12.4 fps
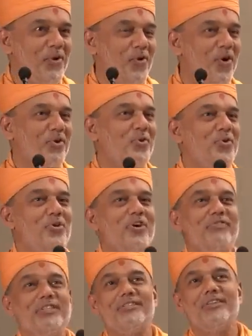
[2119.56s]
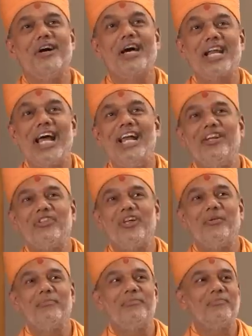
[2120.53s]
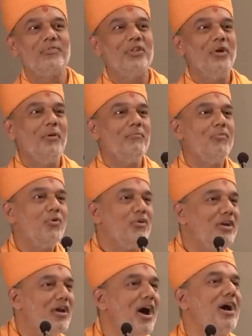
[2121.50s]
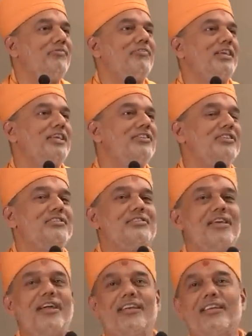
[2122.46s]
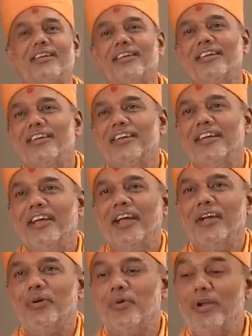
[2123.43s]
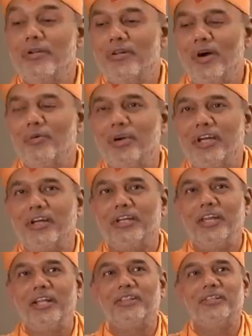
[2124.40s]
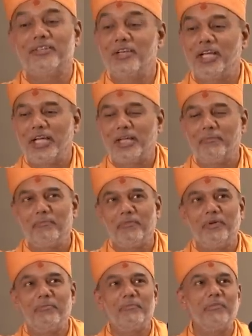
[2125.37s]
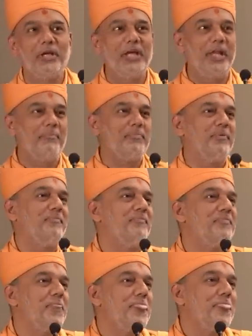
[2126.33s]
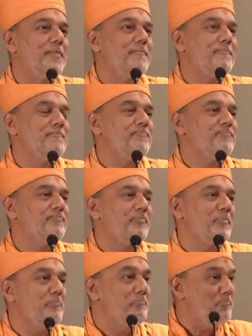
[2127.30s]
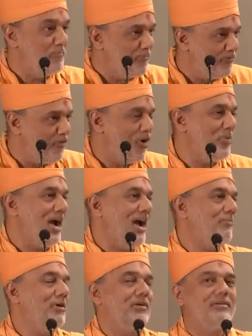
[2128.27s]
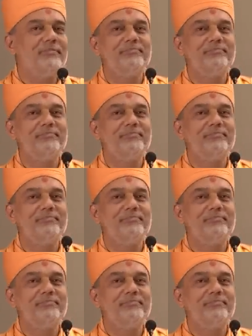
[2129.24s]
caught hold of his right thumb, moved it half an inch inside, and told him, Now take this grip, form a habit,